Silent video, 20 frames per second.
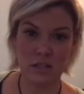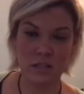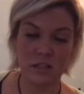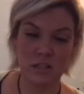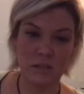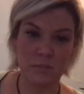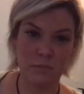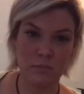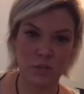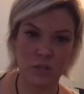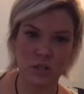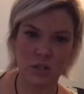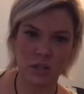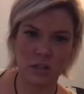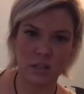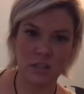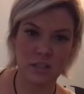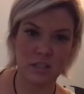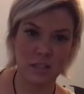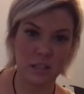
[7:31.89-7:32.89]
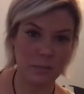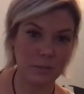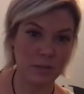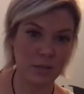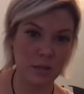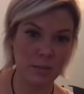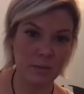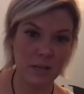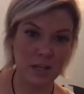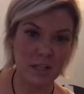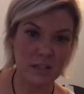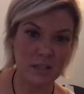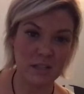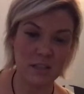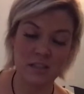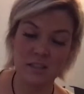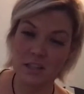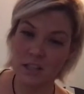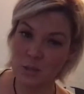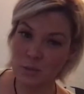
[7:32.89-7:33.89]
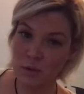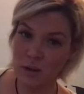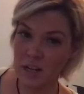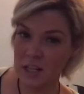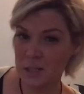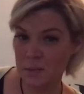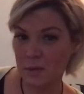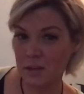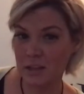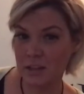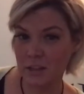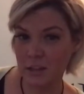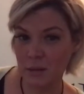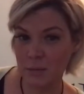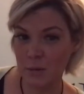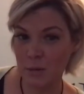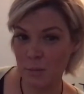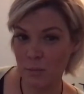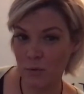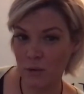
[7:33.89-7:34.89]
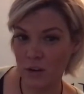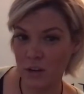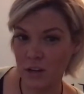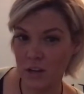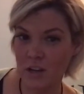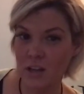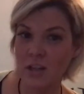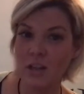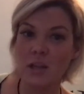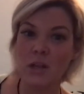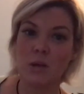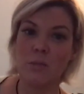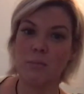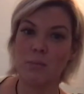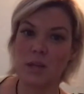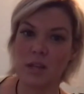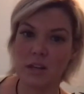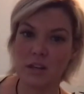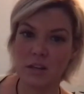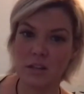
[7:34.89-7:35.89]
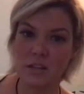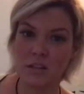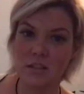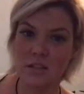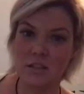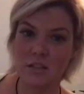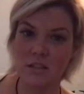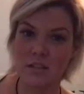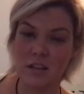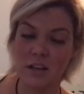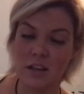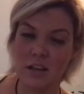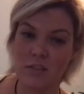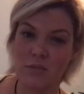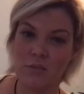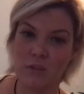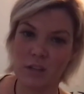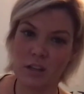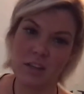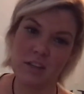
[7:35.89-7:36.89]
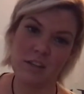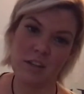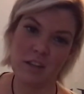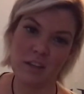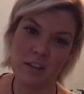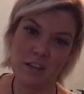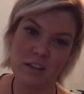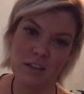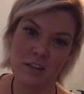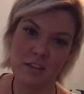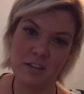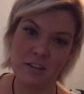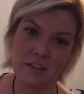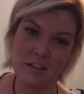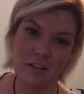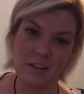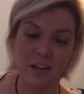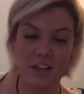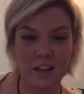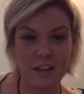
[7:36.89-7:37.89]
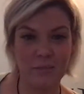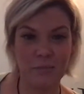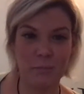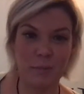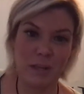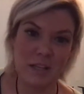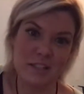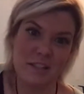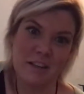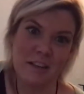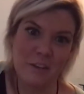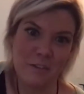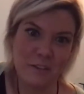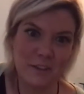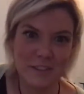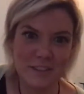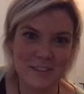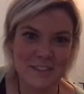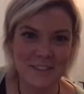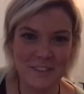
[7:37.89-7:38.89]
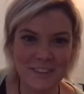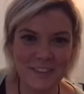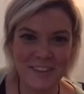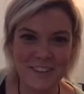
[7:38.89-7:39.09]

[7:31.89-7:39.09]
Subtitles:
It's Charlotte Tilbury makes this. This one I spend a little bit more on because I really think, because I love it. So,